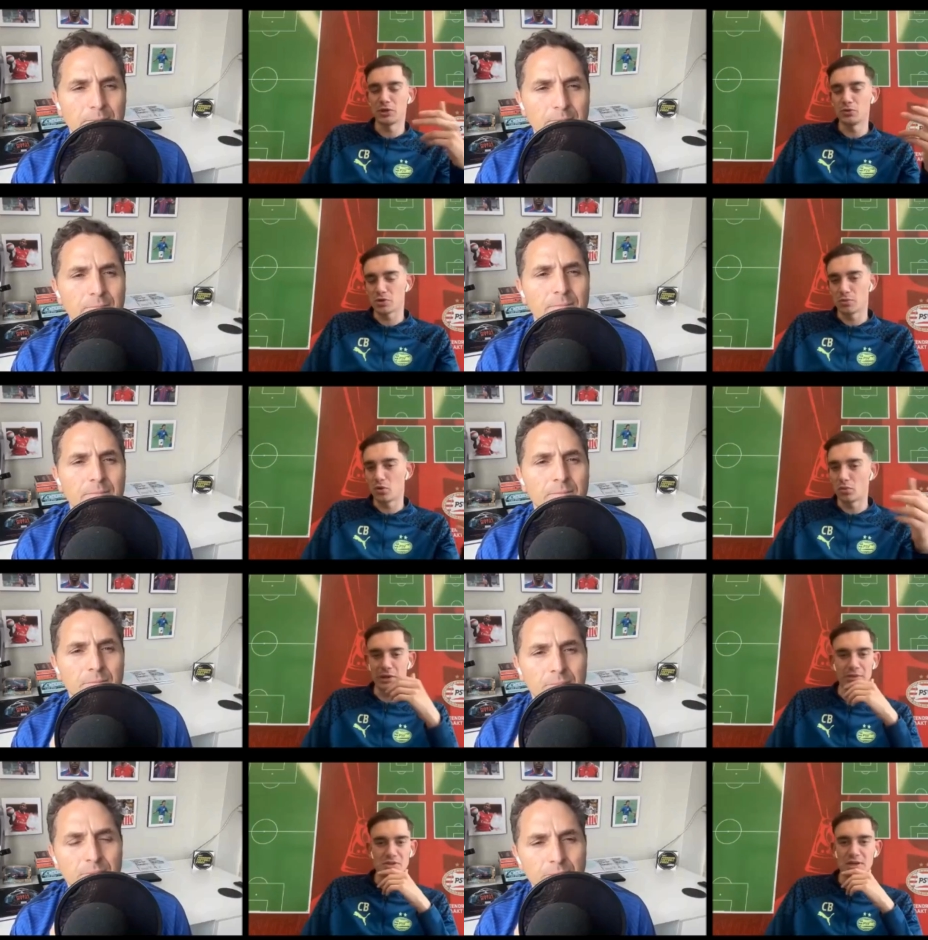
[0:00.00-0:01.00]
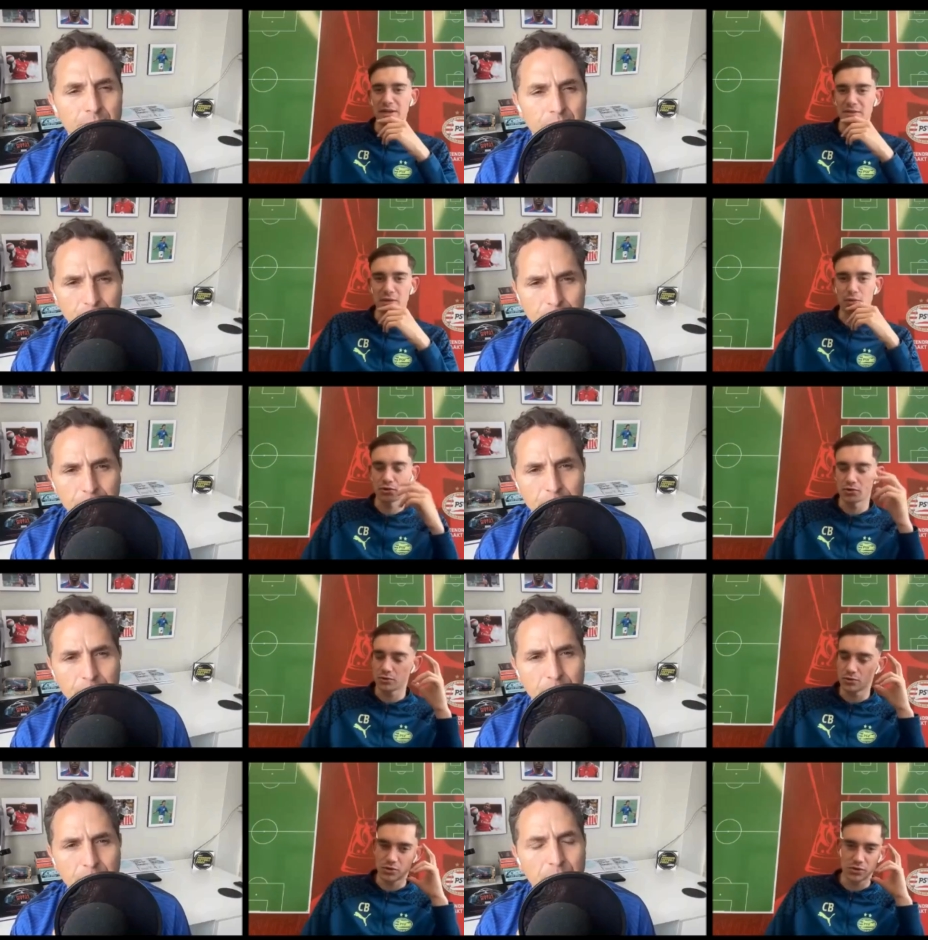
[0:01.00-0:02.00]
Speaker 1: when we lose the ball, maybe a sliding tackle.
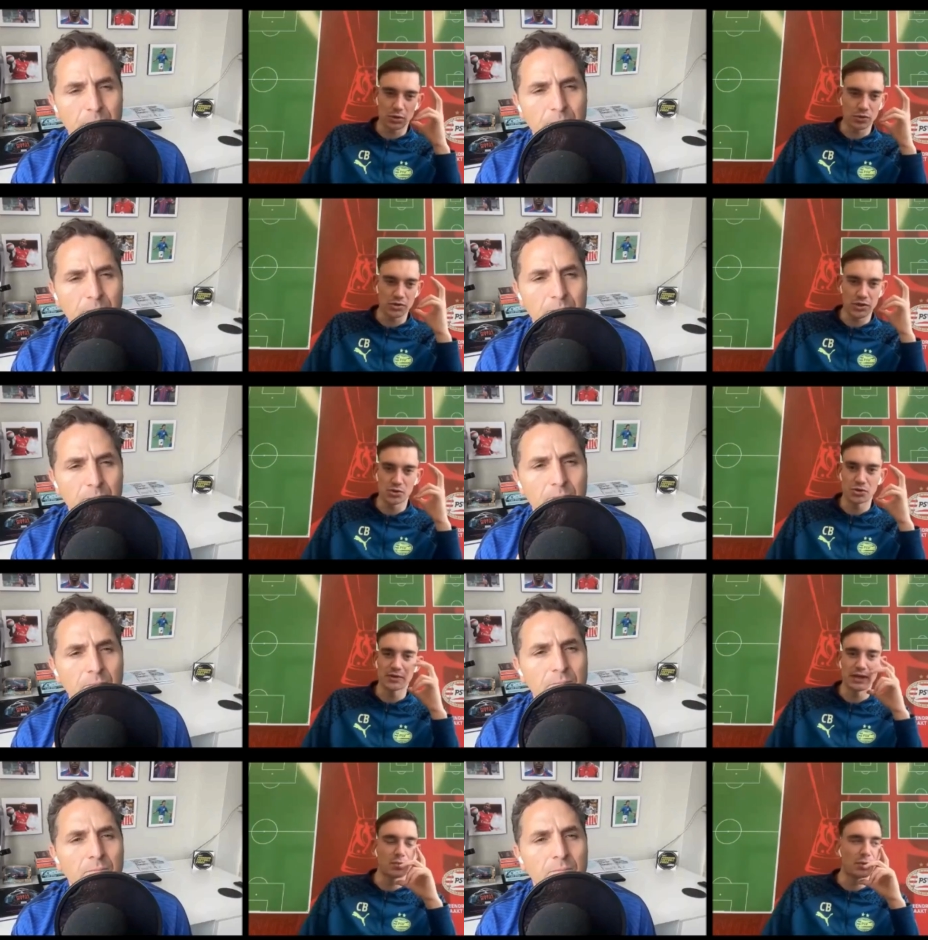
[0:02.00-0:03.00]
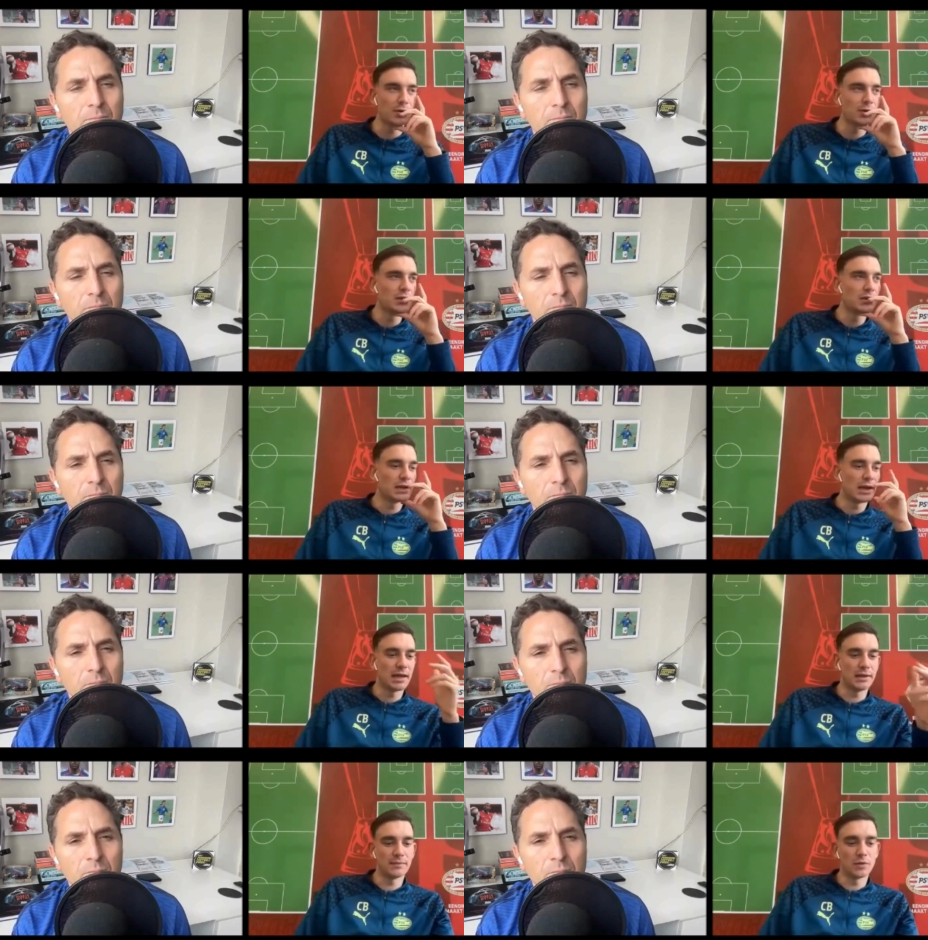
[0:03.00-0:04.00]
So just all the skills you can think about.
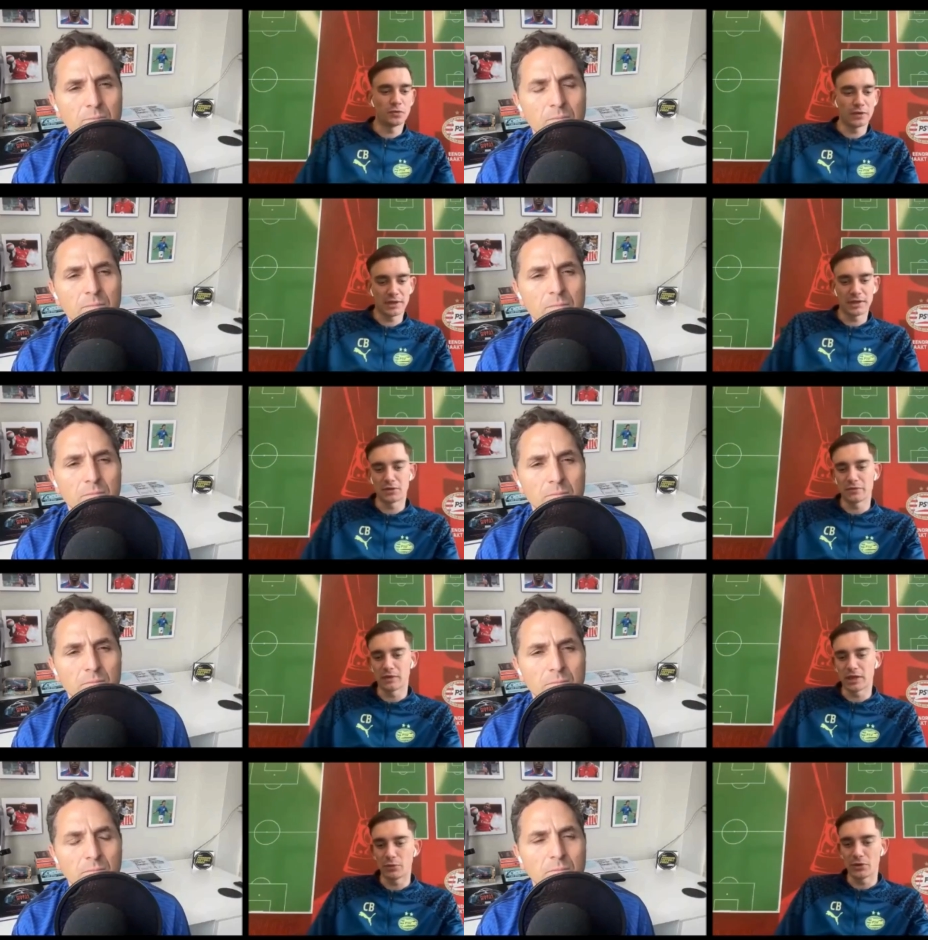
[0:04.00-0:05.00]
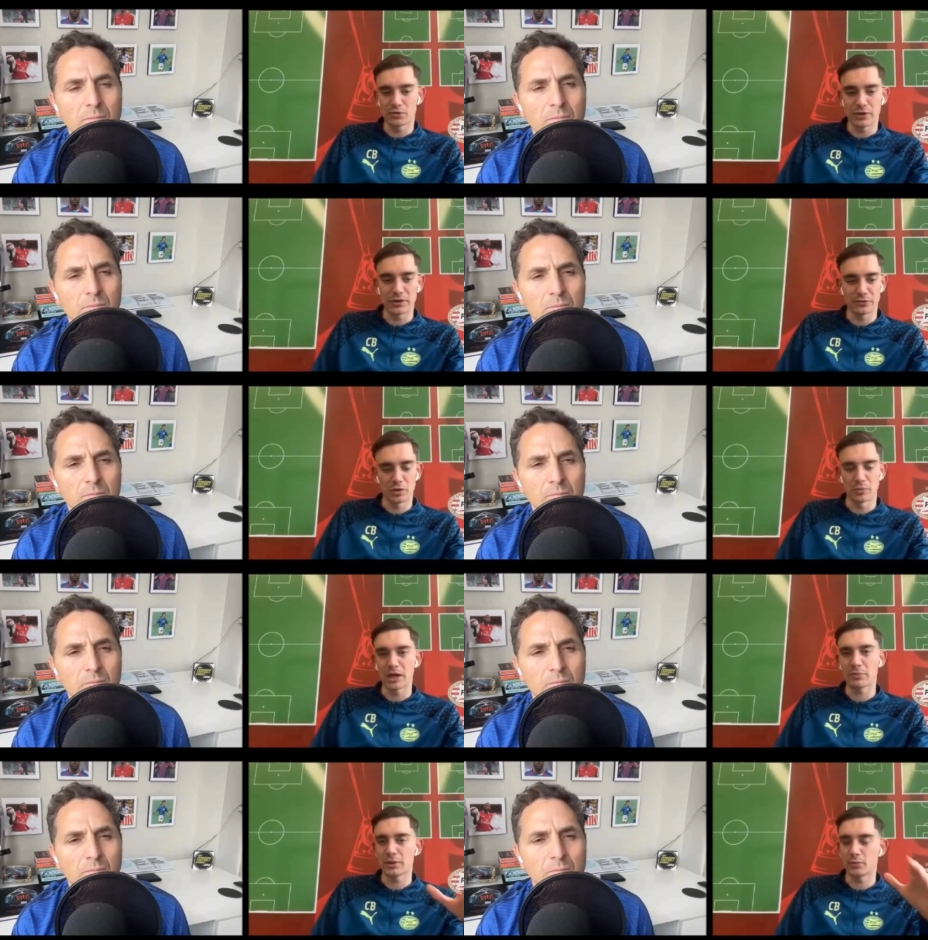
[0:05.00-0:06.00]
And hopefully, at the end of the day, we are trying to fill the
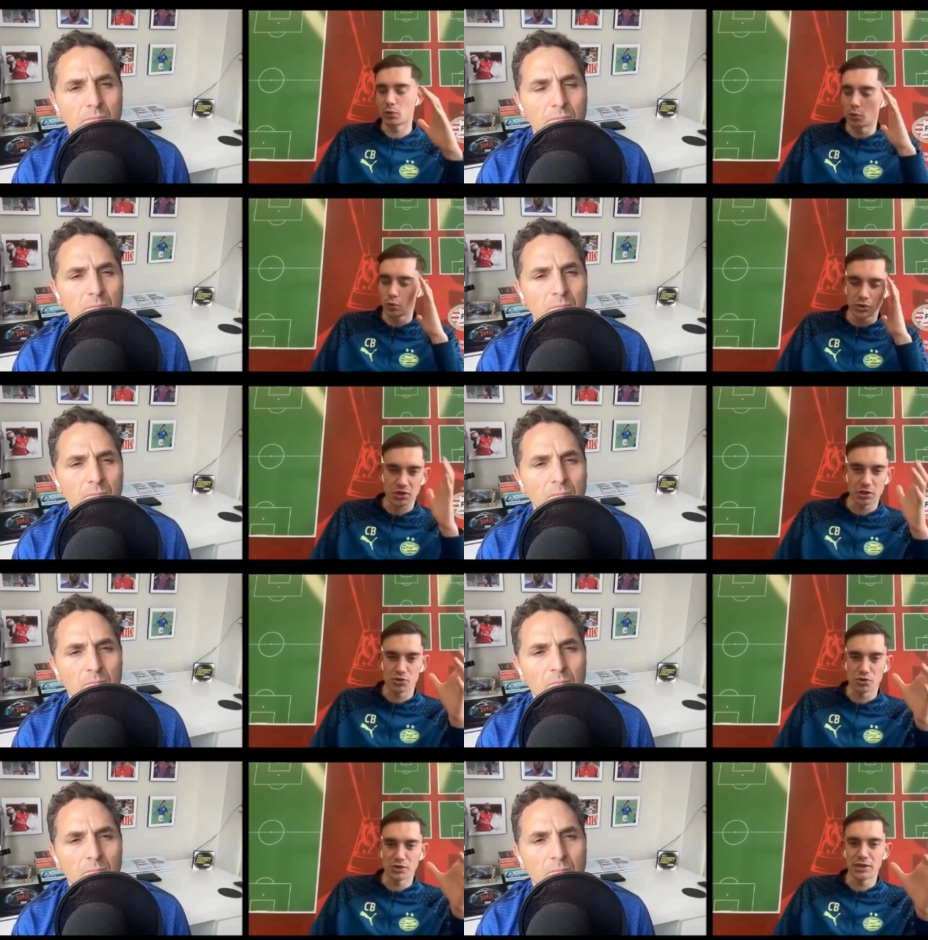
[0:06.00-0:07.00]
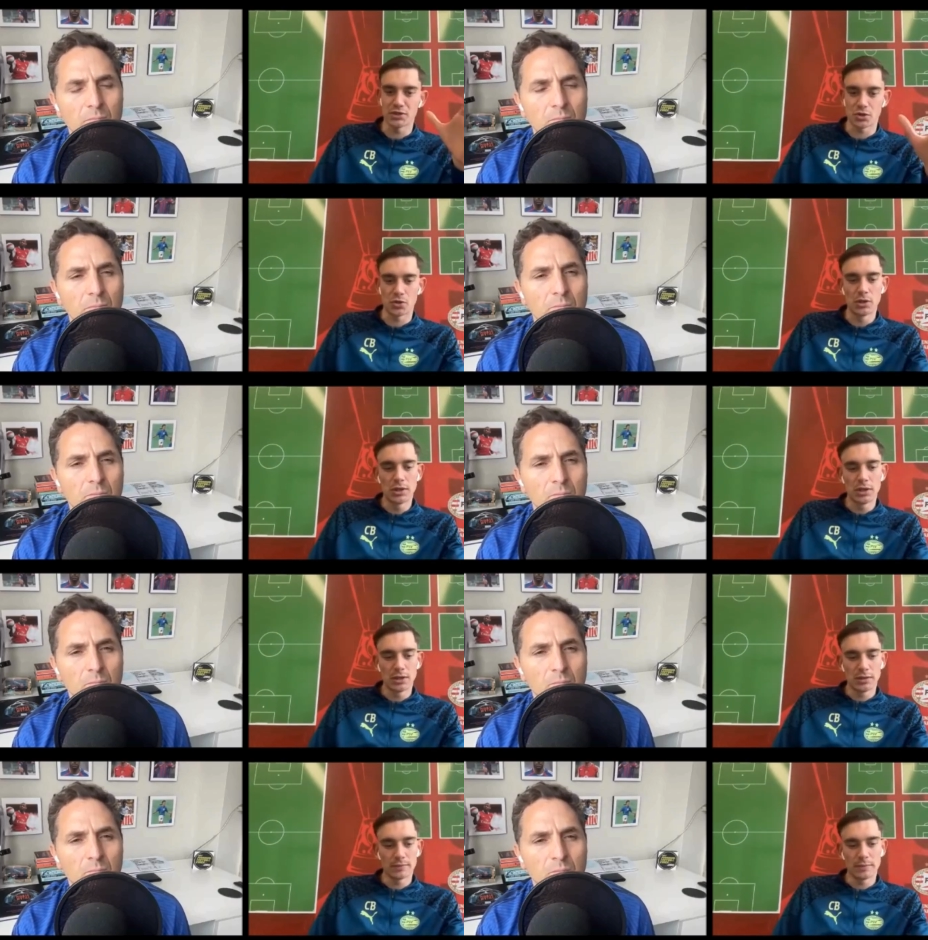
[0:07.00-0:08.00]
backpack with all the skills you need. So,
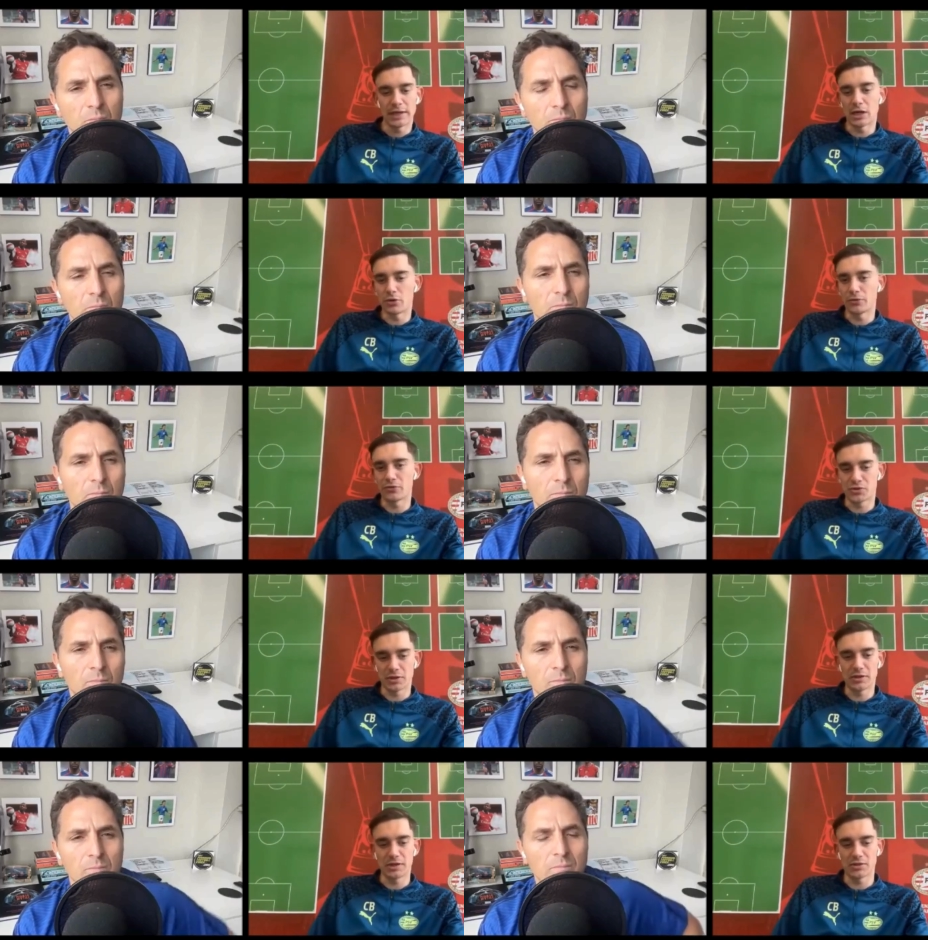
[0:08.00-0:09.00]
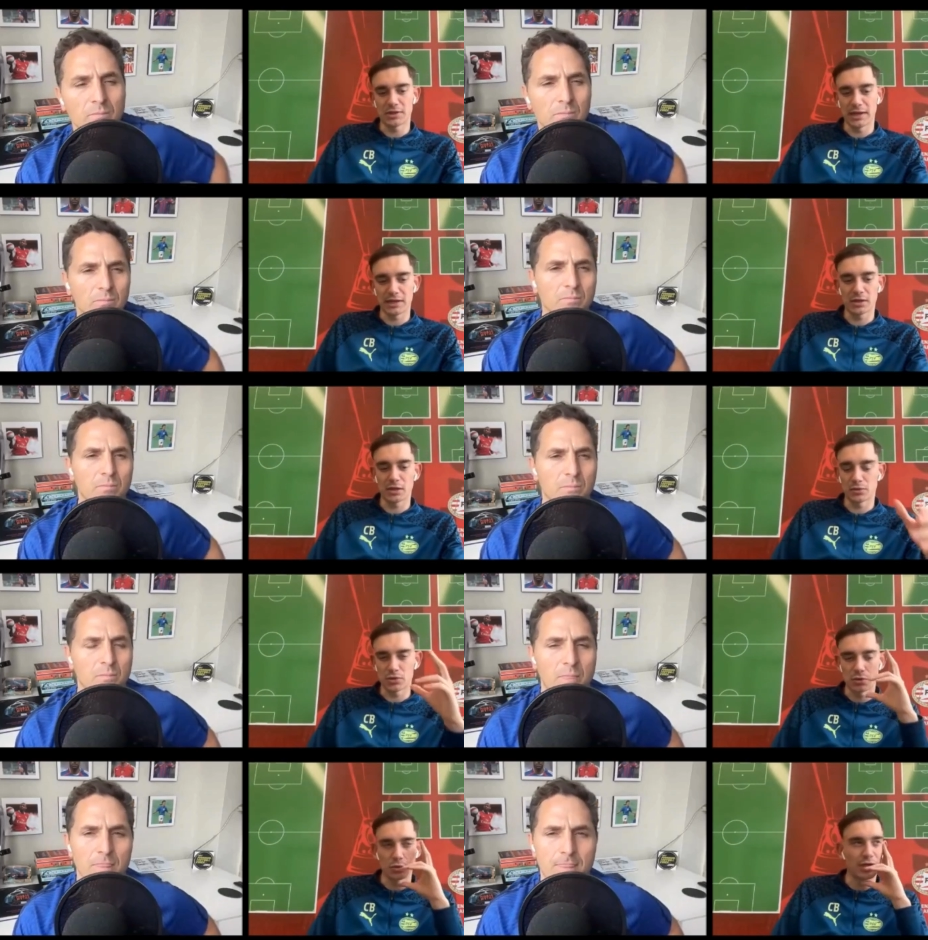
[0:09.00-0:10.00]
in our facilities at the
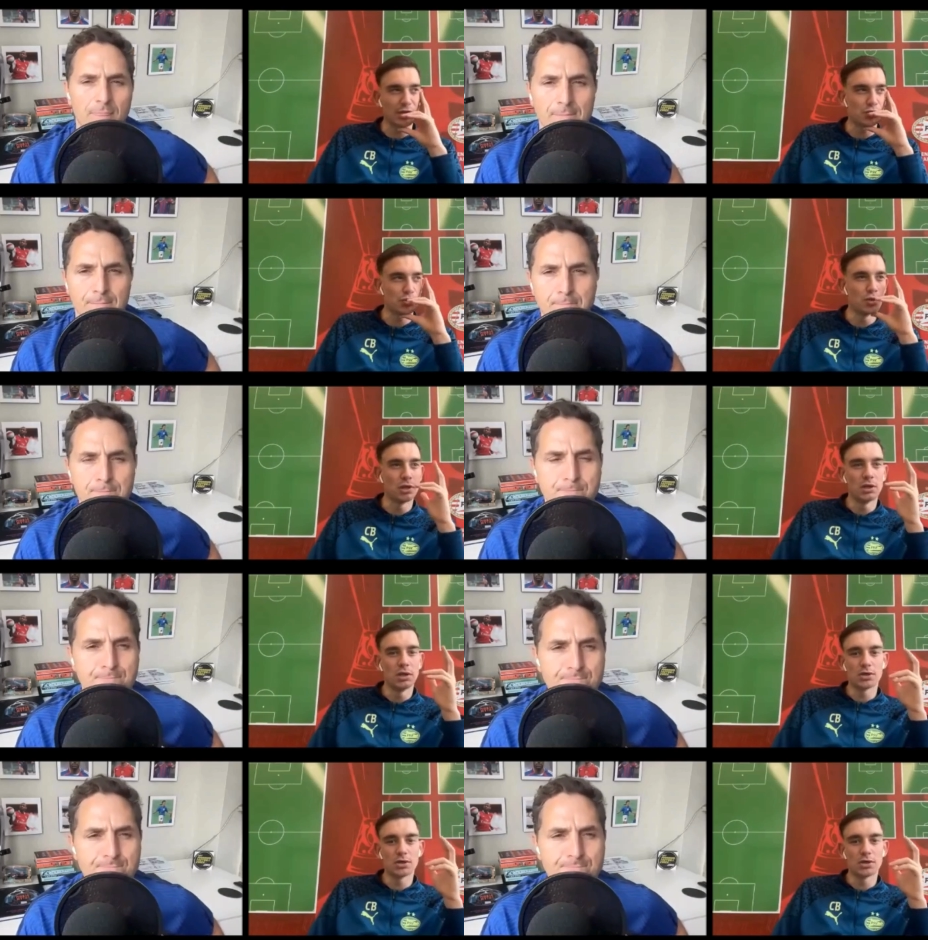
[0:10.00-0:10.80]
Herdgang, so we can do